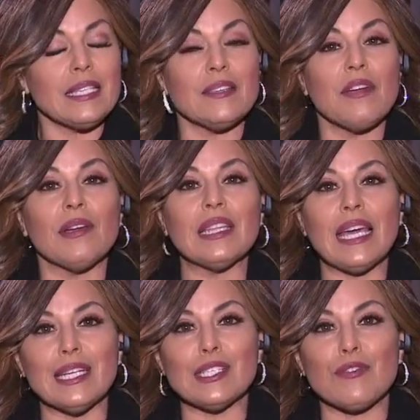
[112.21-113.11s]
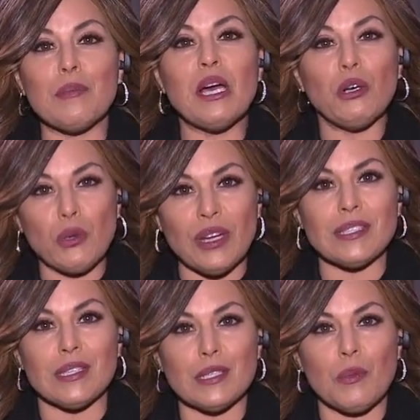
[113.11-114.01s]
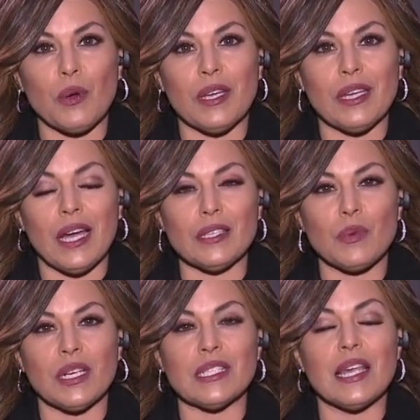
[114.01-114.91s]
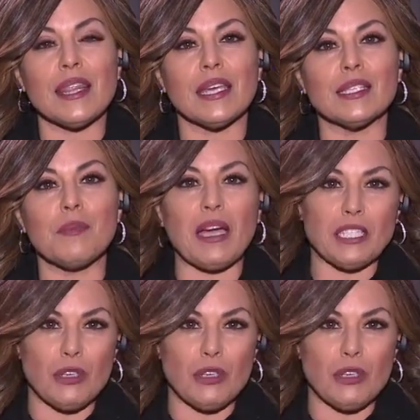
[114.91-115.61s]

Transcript: is the very latest from Hillcrest this morning. Guys, we're going to send things back